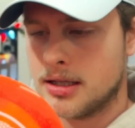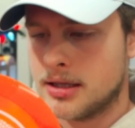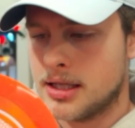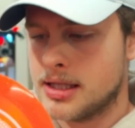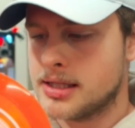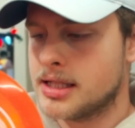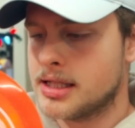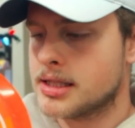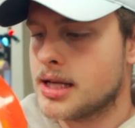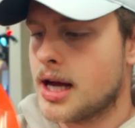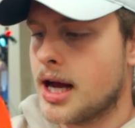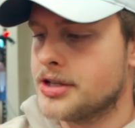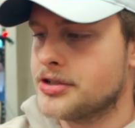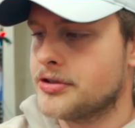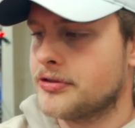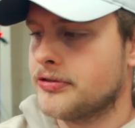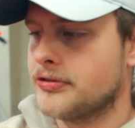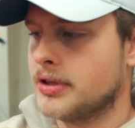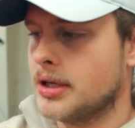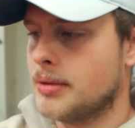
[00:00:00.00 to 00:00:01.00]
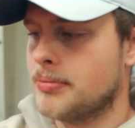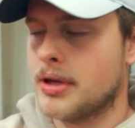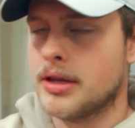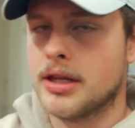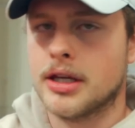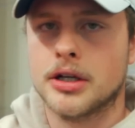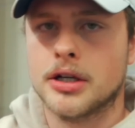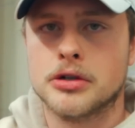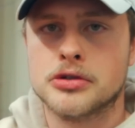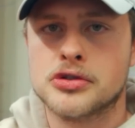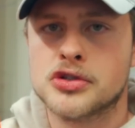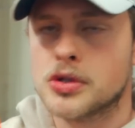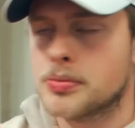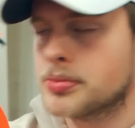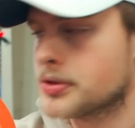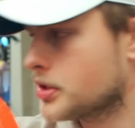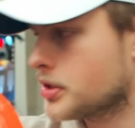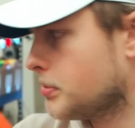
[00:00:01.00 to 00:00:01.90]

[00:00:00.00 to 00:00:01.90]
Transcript: These things hyzer flip and they go super,